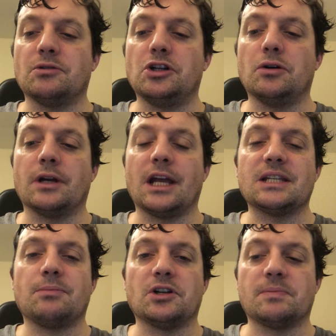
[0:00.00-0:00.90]
to insure
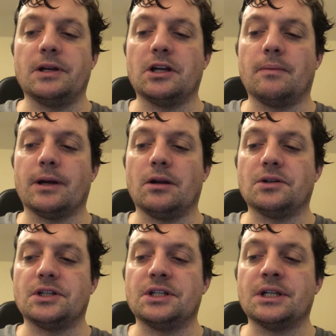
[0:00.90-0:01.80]
against possible economic
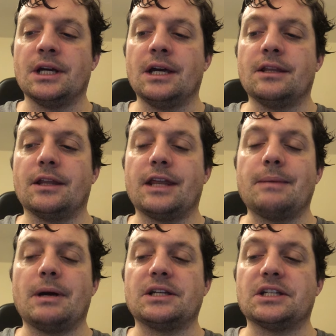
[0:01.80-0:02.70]
losses that they
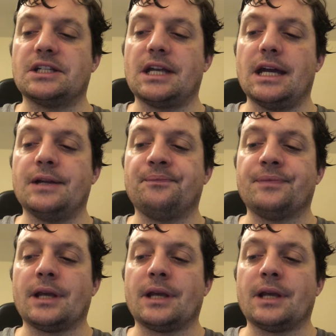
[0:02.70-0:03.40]
may sustain,